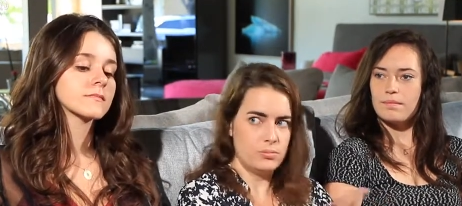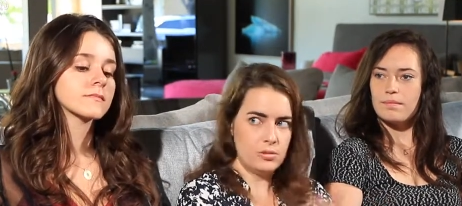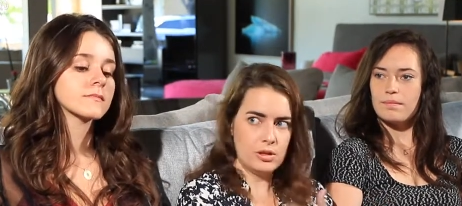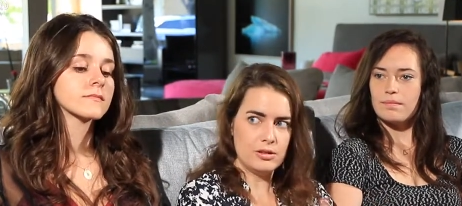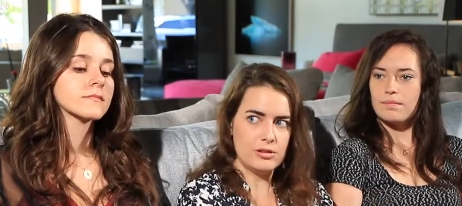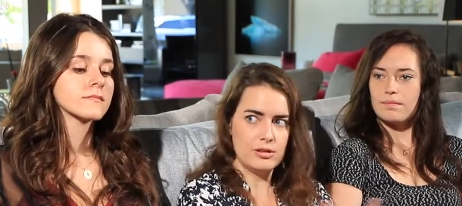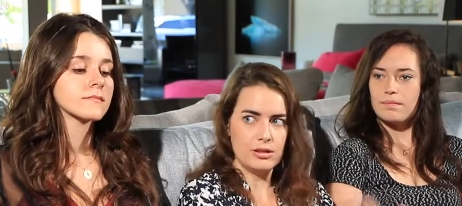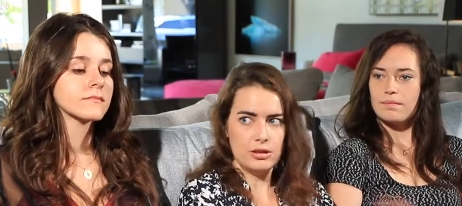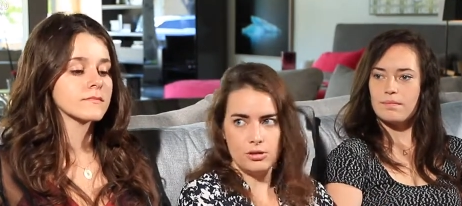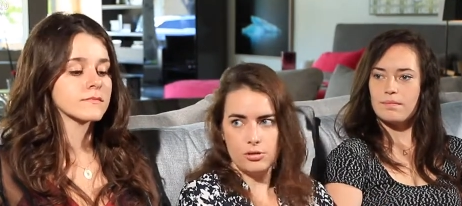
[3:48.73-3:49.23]

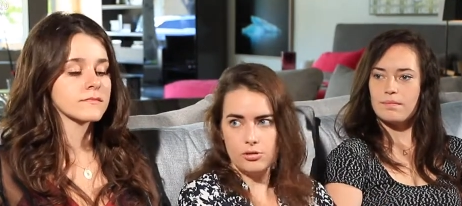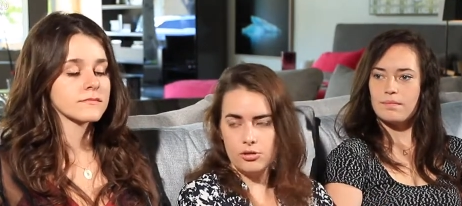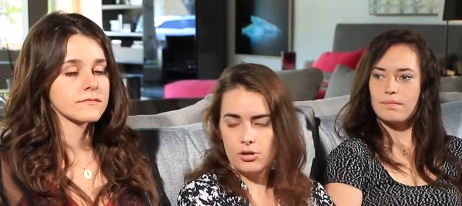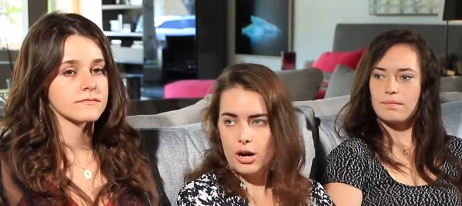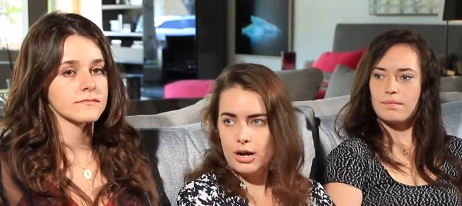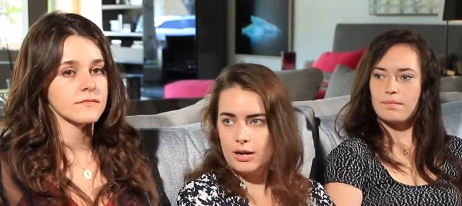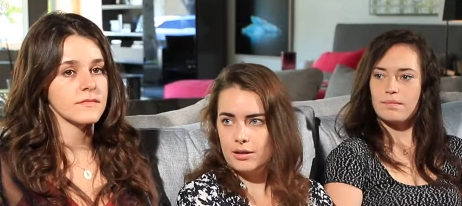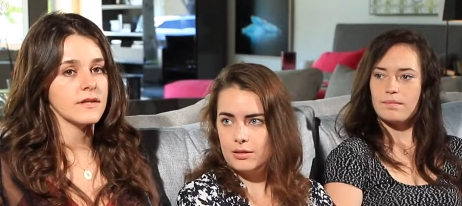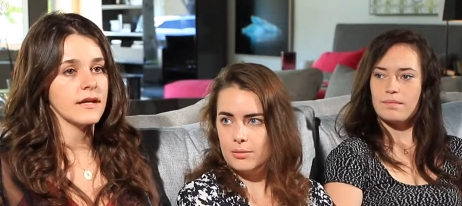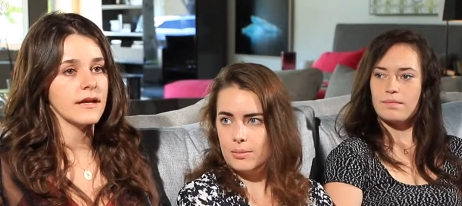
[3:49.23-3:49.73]
Speaker 1: continue
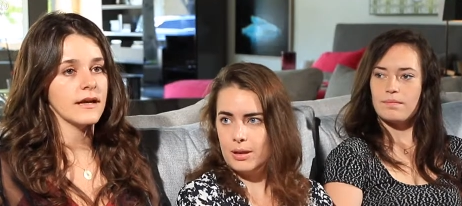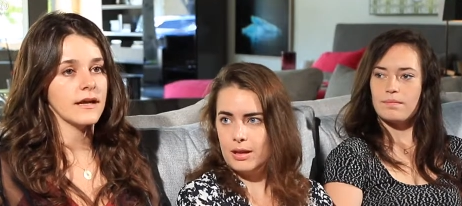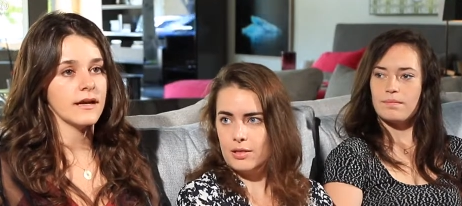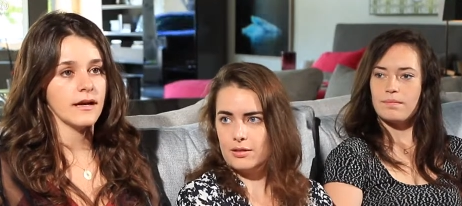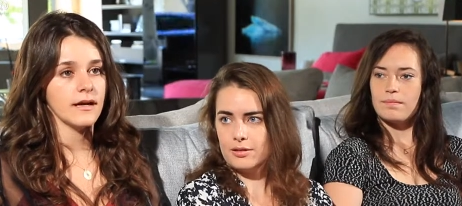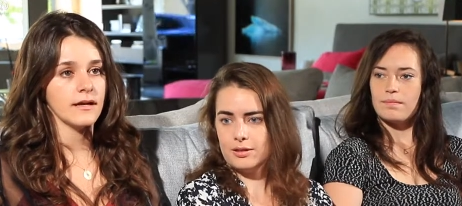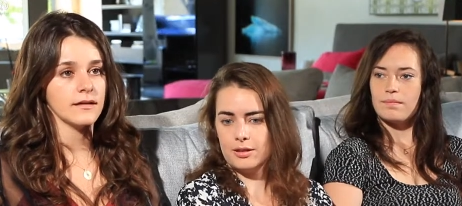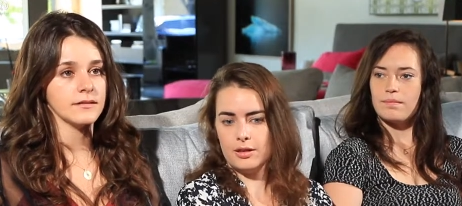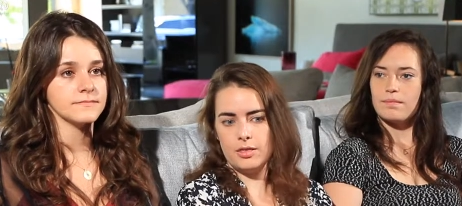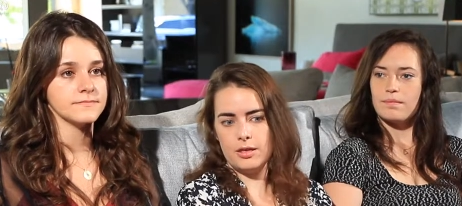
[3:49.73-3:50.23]
trying to
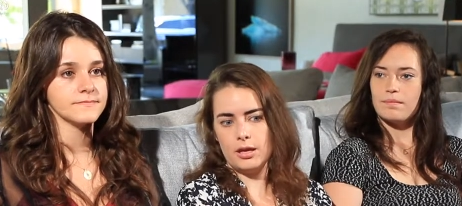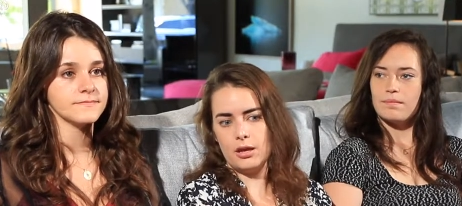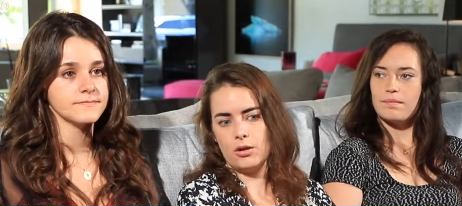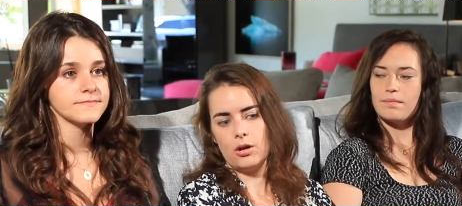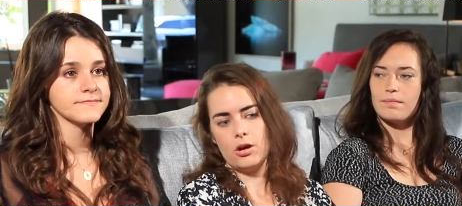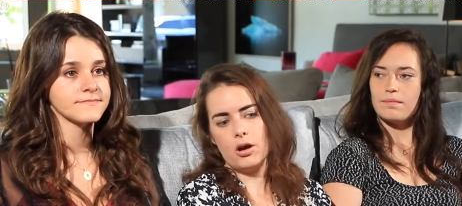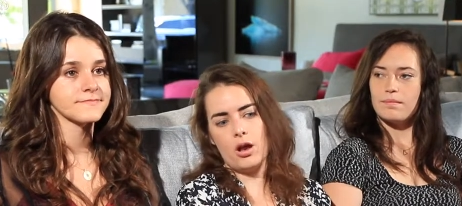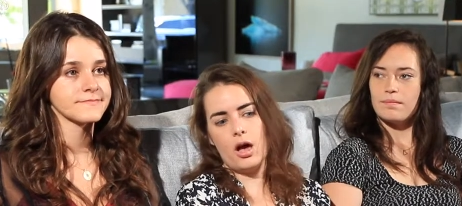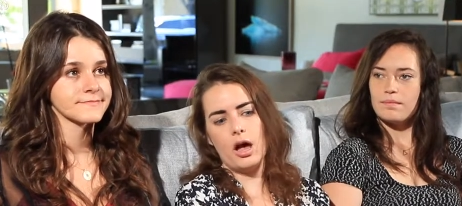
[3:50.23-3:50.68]
yeah. make this a thing or yeah.